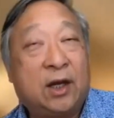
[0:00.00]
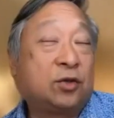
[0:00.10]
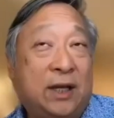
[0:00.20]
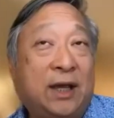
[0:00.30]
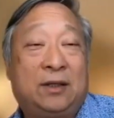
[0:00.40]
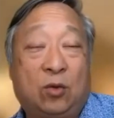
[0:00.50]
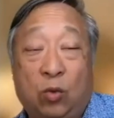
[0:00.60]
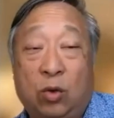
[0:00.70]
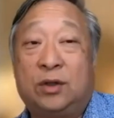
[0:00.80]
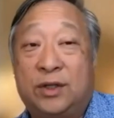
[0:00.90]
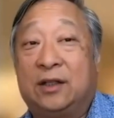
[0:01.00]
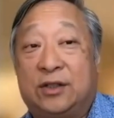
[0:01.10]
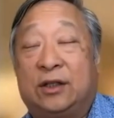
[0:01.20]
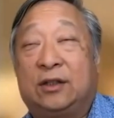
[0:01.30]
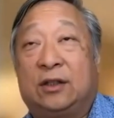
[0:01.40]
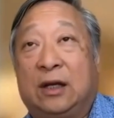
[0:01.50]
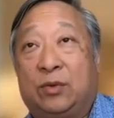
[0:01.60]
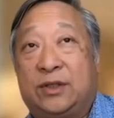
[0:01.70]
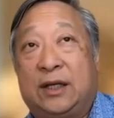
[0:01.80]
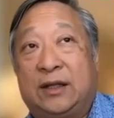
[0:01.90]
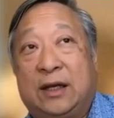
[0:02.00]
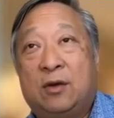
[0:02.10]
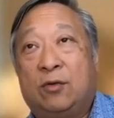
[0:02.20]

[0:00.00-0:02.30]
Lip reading: Yes, the world is gentle. I would say that